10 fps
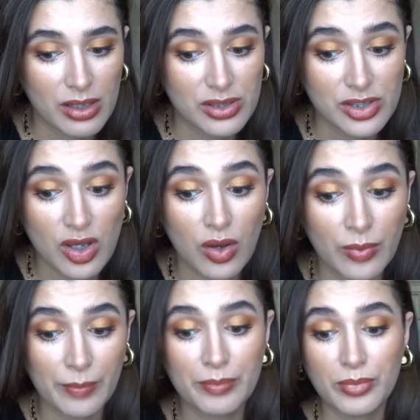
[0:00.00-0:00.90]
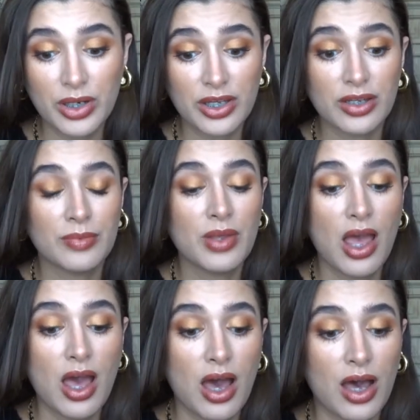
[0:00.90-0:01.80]
So pretty good.
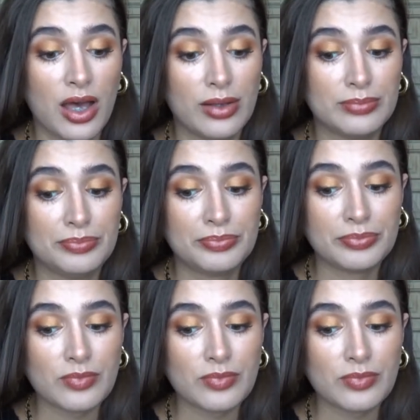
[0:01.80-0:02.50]
Um,